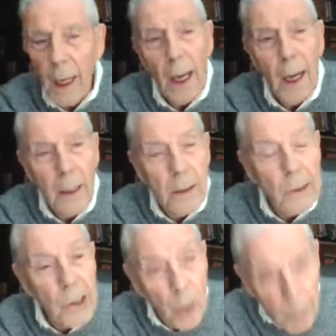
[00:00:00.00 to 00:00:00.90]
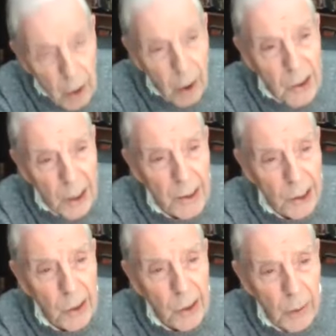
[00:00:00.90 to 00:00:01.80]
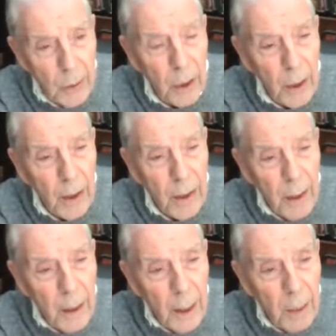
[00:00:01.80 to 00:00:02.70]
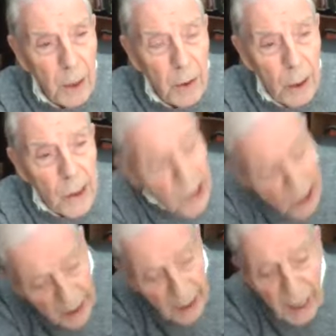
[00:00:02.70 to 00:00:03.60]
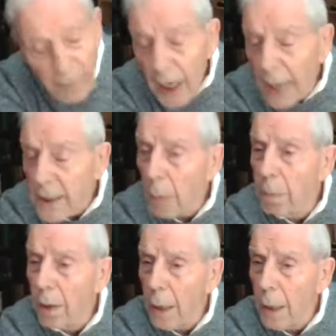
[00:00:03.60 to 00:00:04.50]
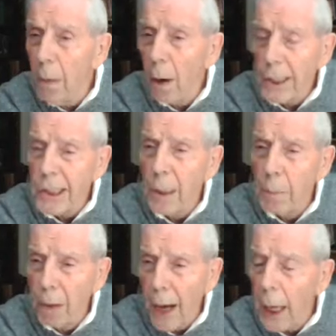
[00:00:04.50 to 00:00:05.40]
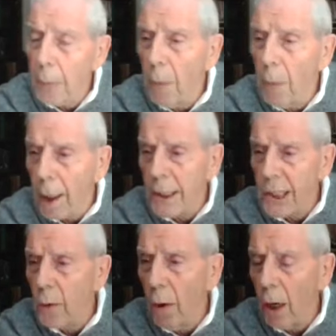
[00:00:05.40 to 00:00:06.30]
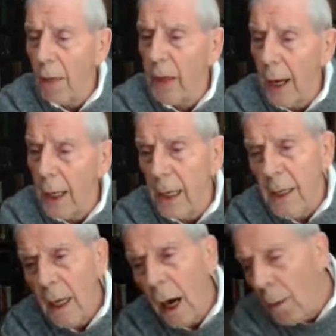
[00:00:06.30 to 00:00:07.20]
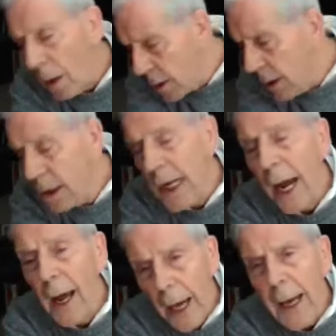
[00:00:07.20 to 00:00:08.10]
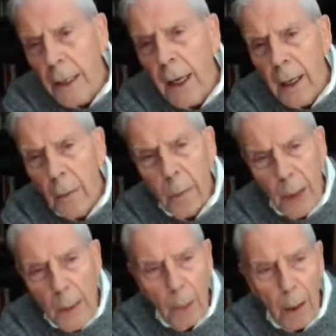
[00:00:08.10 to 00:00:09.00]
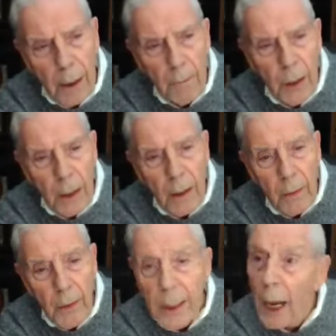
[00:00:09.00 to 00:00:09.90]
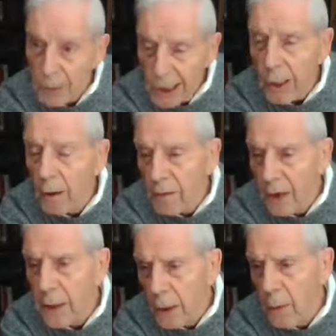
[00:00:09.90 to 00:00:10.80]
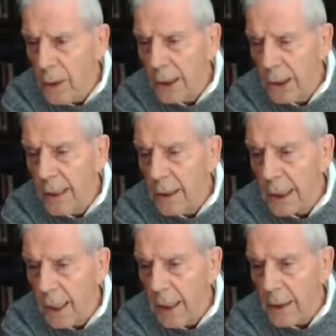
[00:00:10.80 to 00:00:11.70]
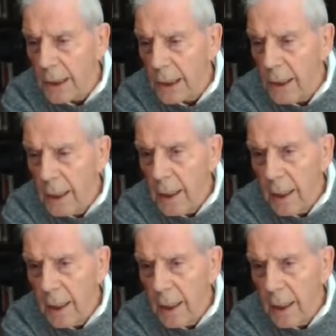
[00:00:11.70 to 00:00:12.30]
And so, because that's true, and because I've got the blood marks and the brand marks and all of that, uh, telling people that I'm serving you, the Gentiles.